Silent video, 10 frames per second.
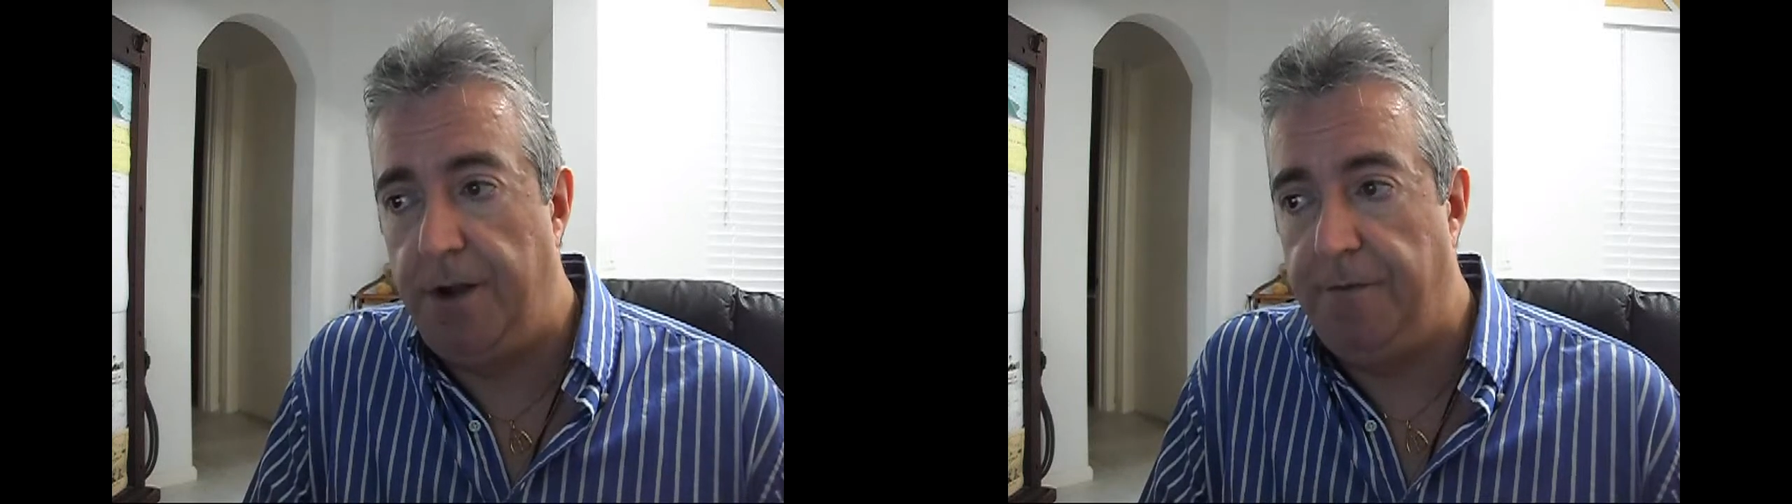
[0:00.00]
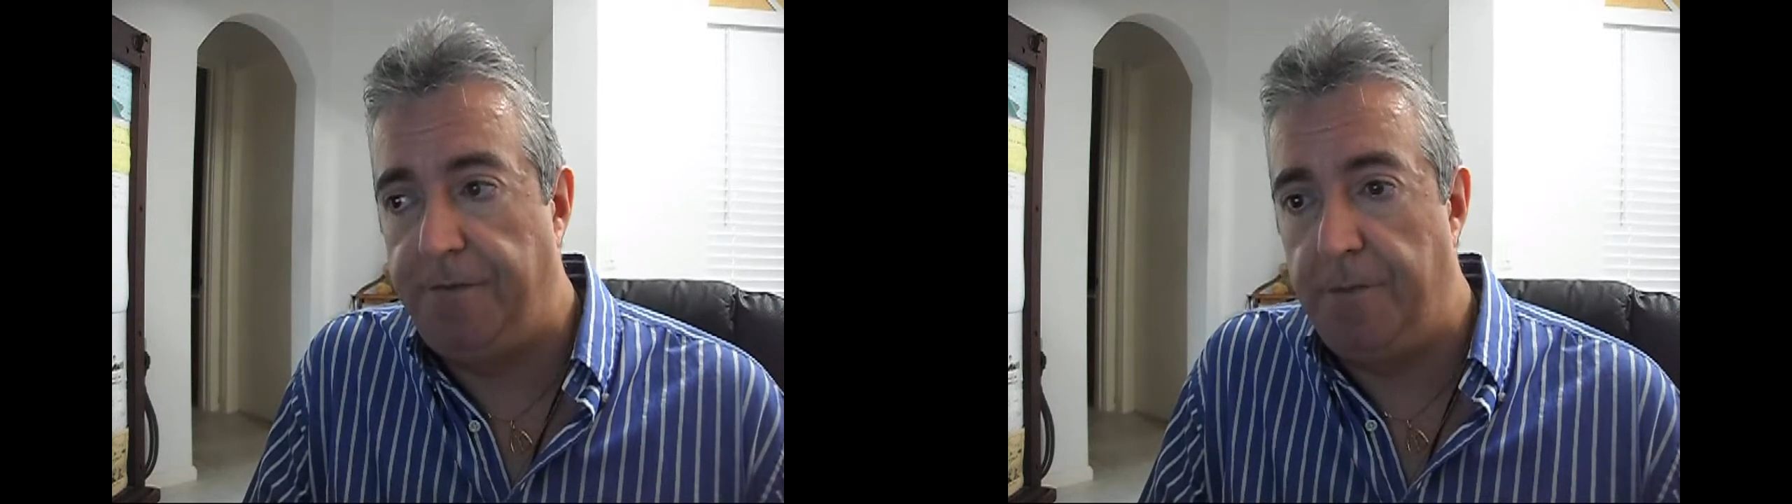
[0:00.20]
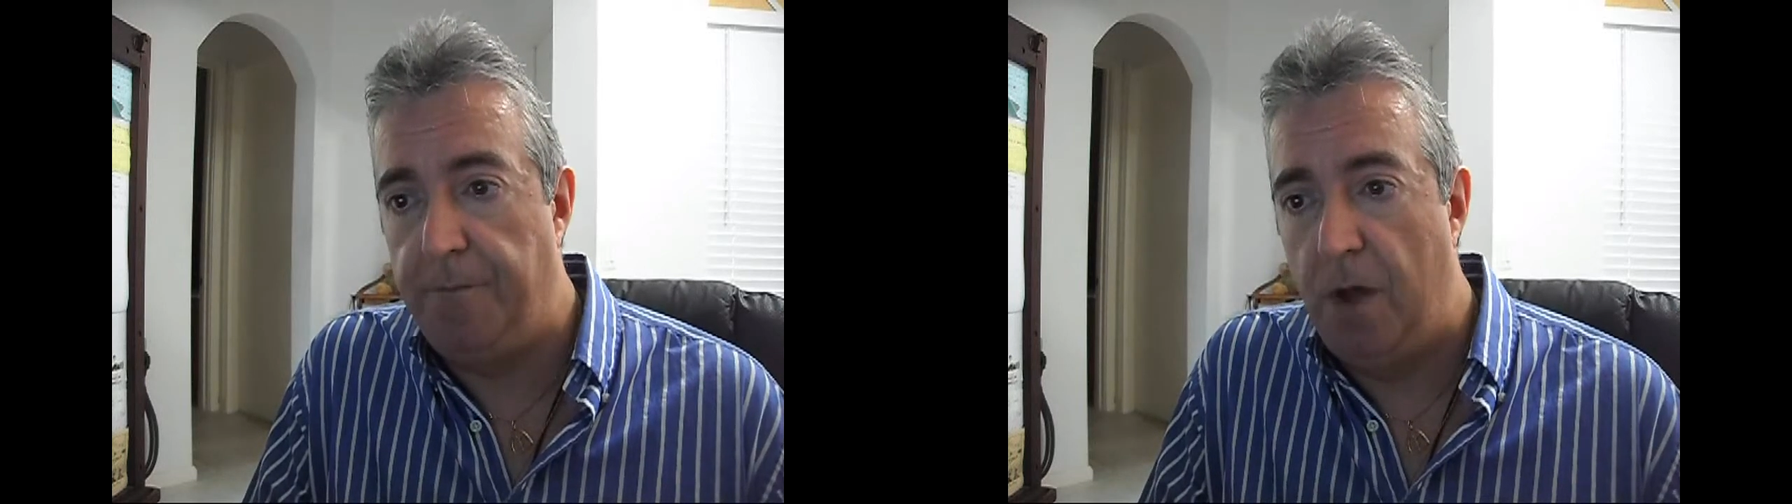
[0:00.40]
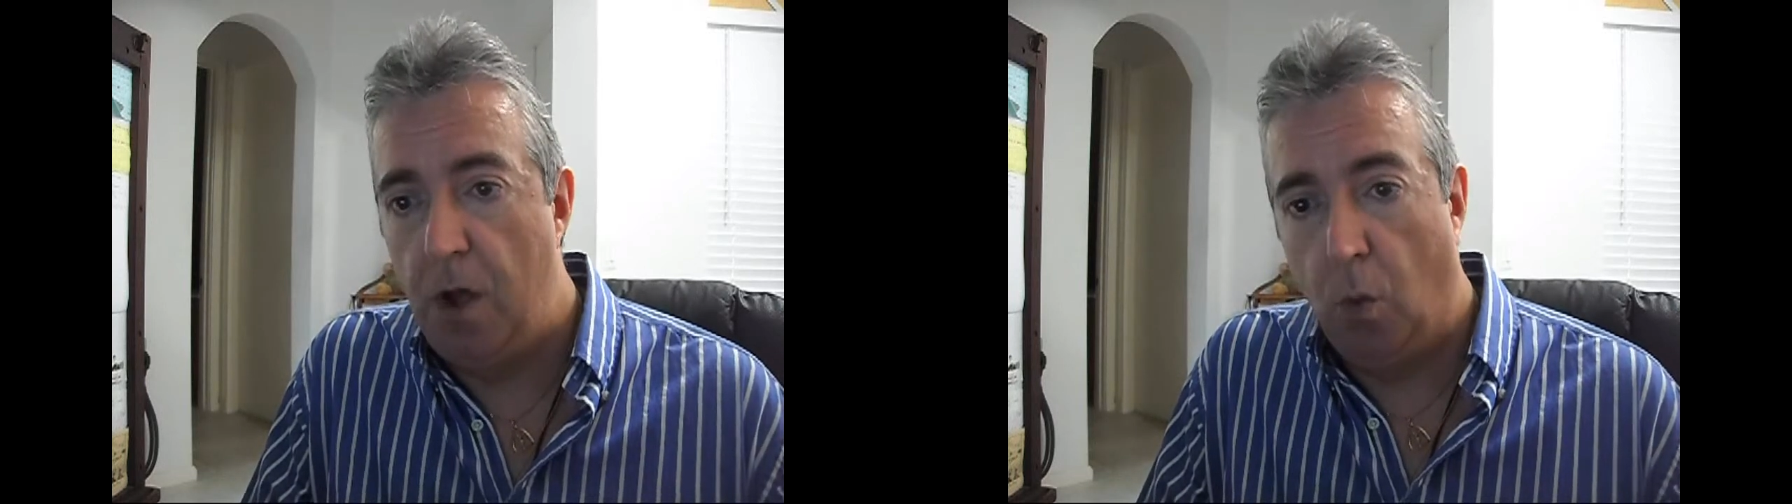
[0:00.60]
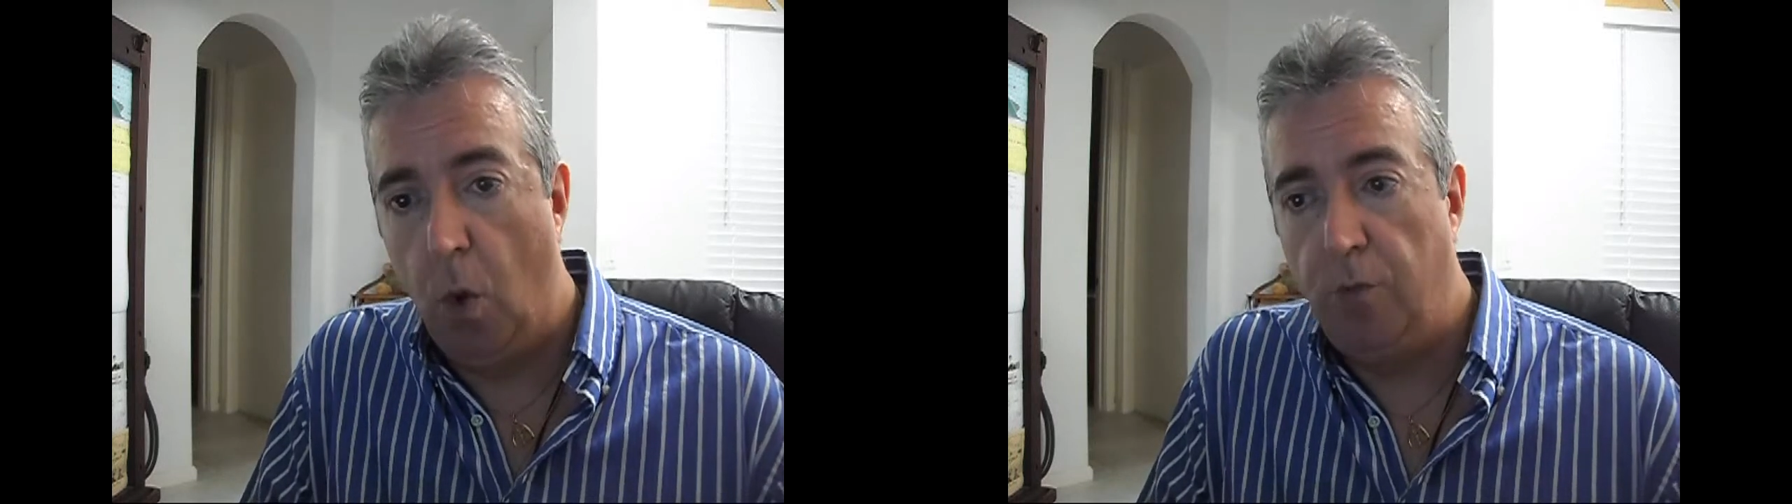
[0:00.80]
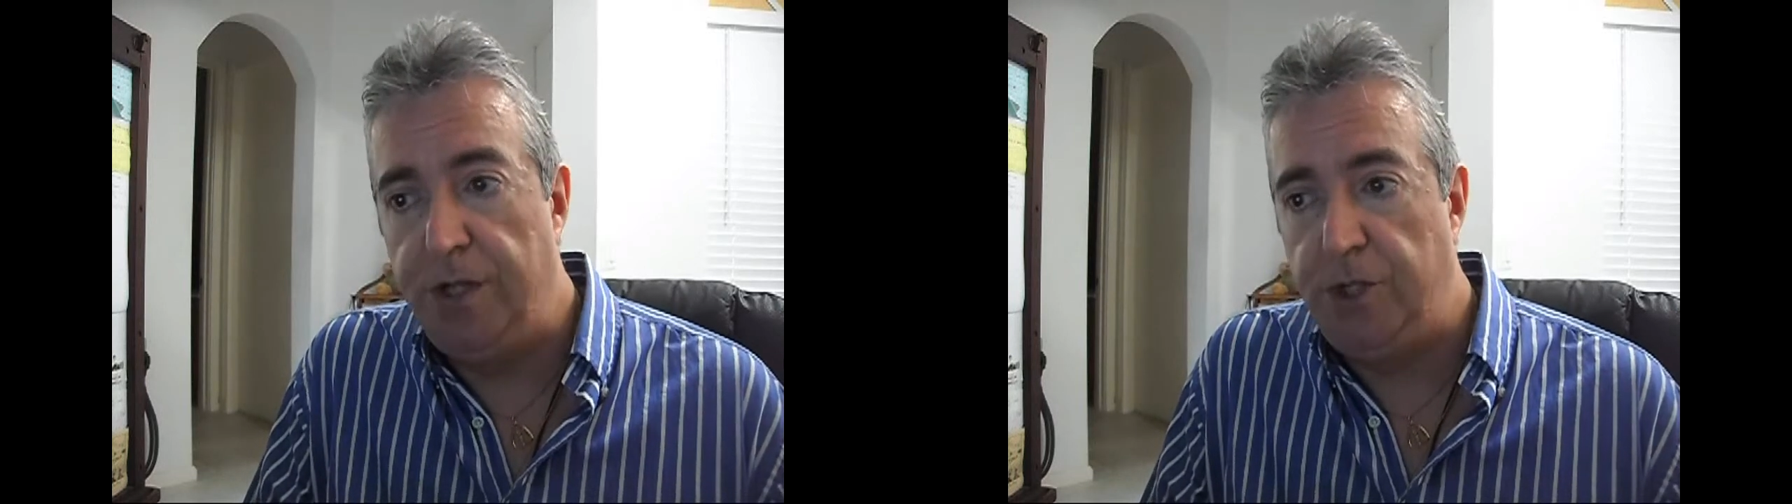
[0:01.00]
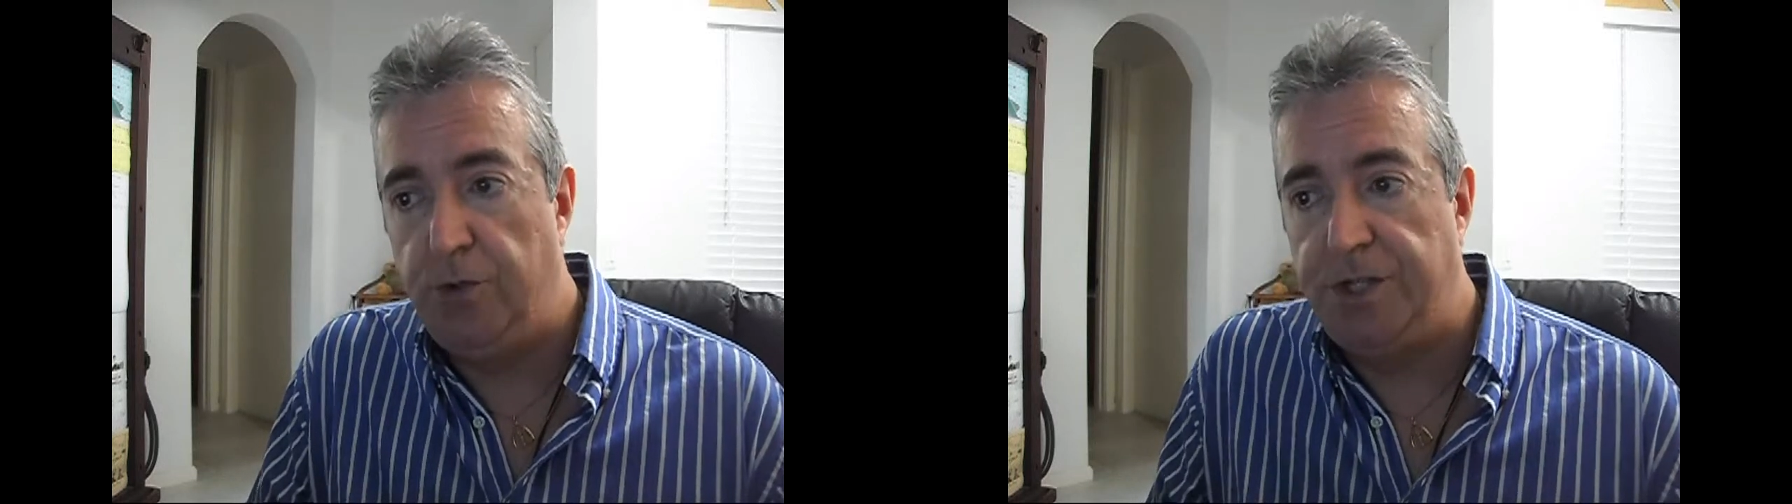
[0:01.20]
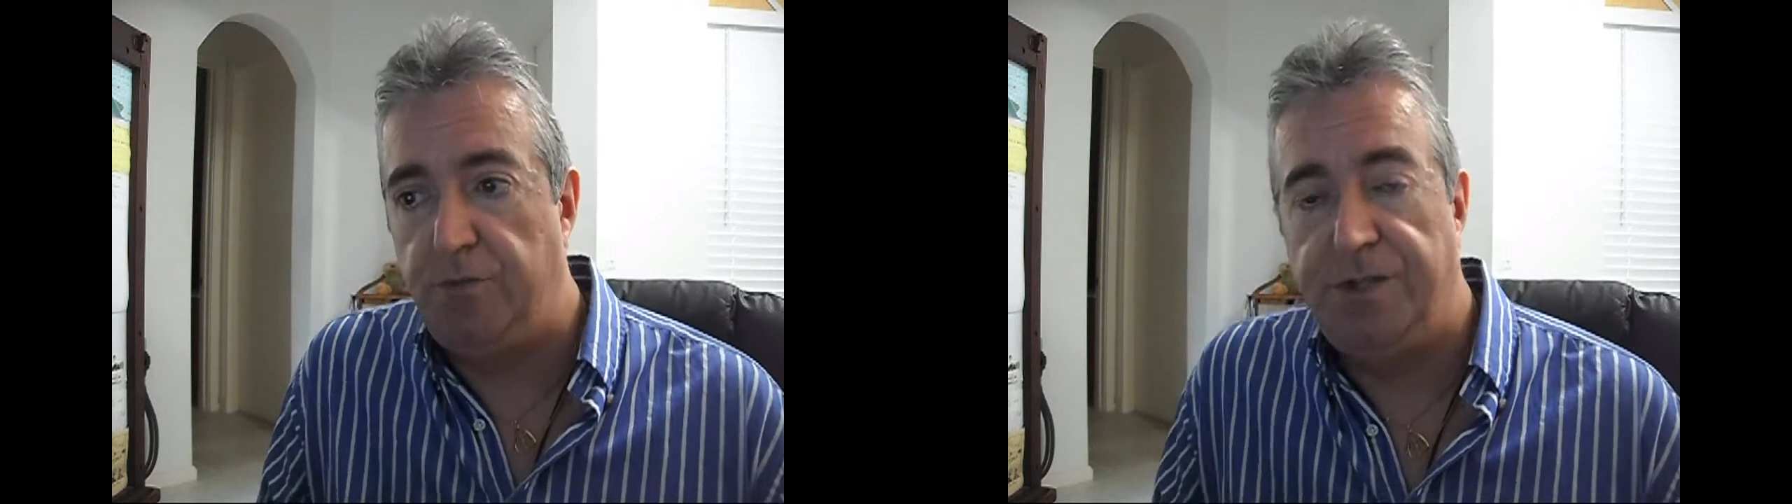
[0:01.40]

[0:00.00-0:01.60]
from what we do as